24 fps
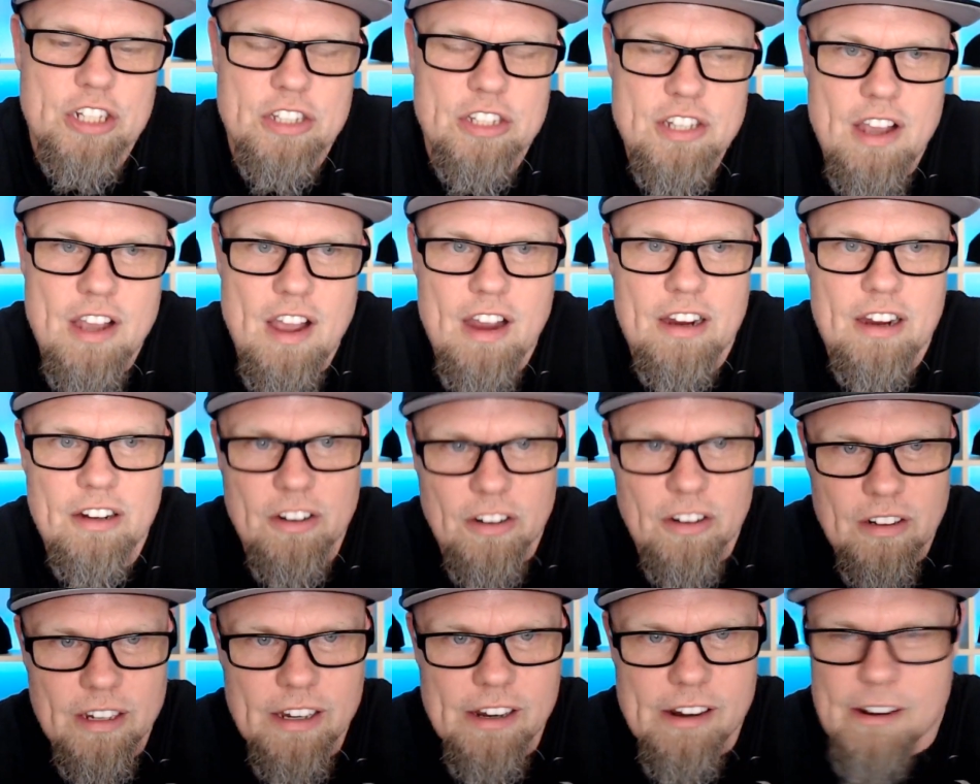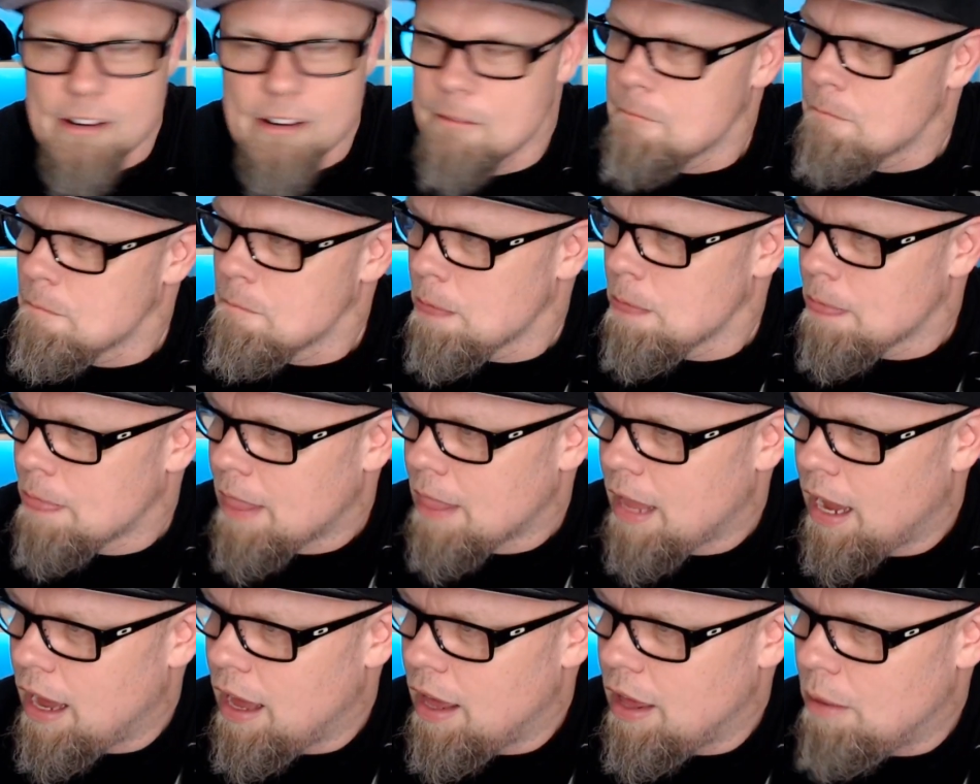talking earlier.
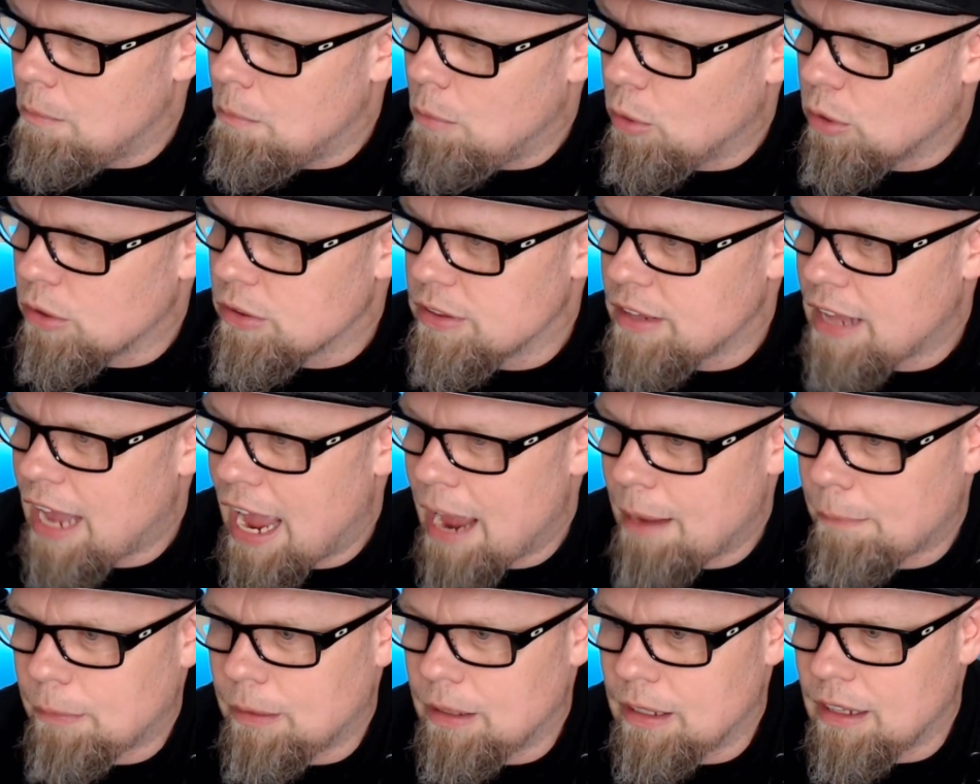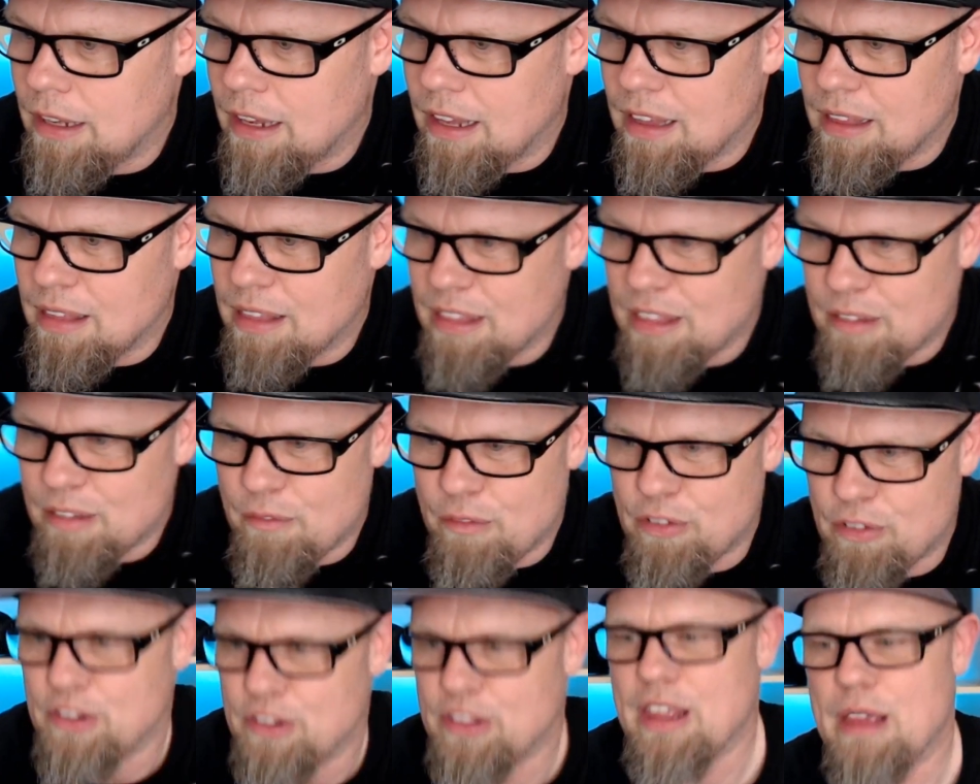More than happy
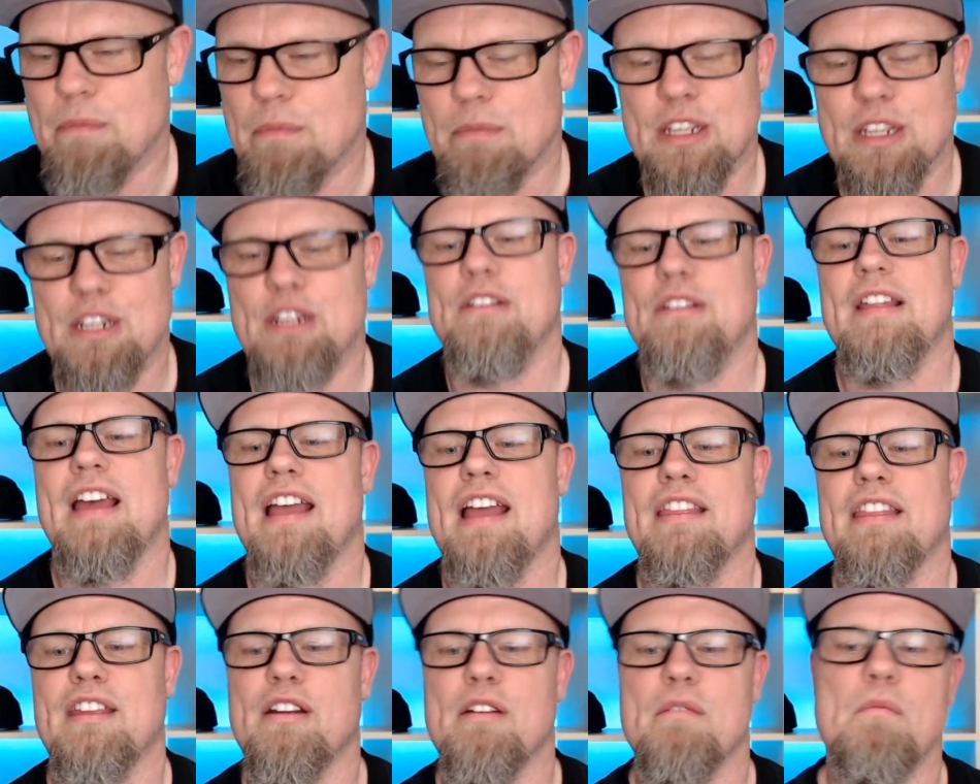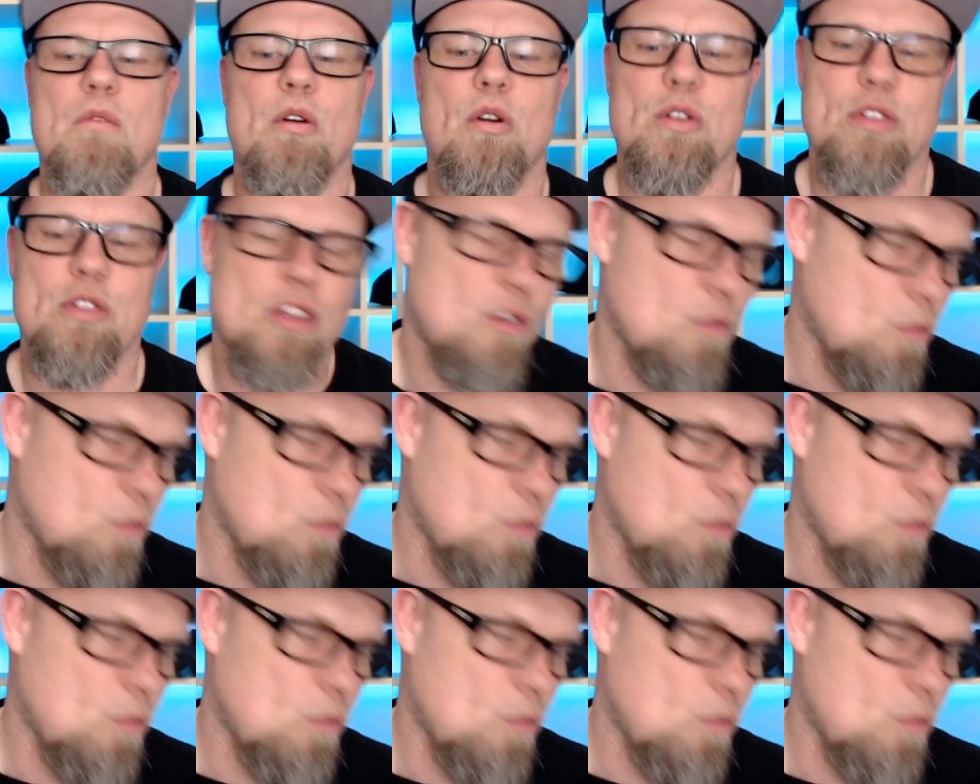for them to do that. They're more than